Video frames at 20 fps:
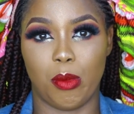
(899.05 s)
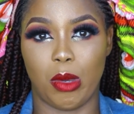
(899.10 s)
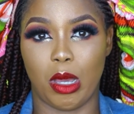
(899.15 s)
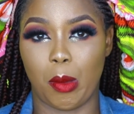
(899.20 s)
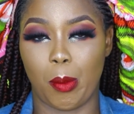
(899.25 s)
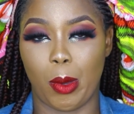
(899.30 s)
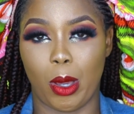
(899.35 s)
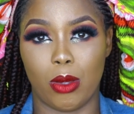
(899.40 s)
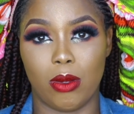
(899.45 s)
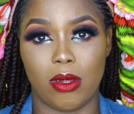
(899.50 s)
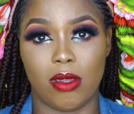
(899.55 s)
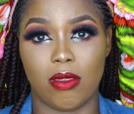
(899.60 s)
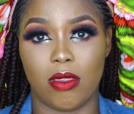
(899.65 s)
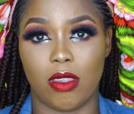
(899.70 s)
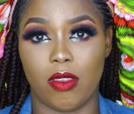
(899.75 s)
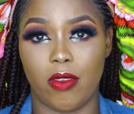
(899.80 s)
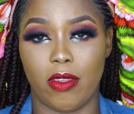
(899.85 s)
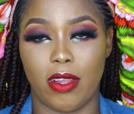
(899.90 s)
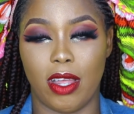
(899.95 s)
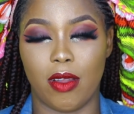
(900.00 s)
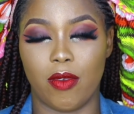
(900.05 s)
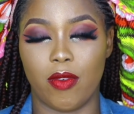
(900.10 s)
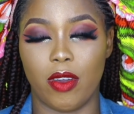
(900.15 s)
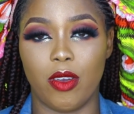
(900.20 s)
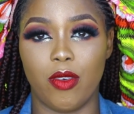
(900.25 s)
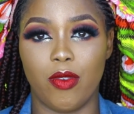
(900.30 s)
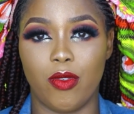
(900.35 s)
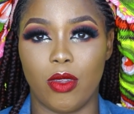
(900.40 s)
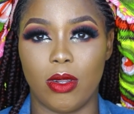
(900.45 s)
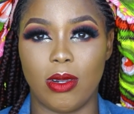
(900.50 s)
MAC powders give you like
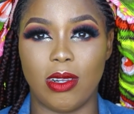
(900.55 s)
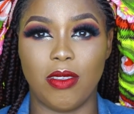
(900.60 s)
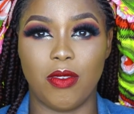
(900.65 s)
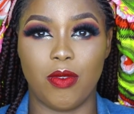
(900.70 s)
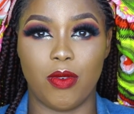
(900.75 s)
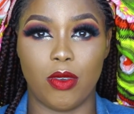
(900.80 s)
very flawless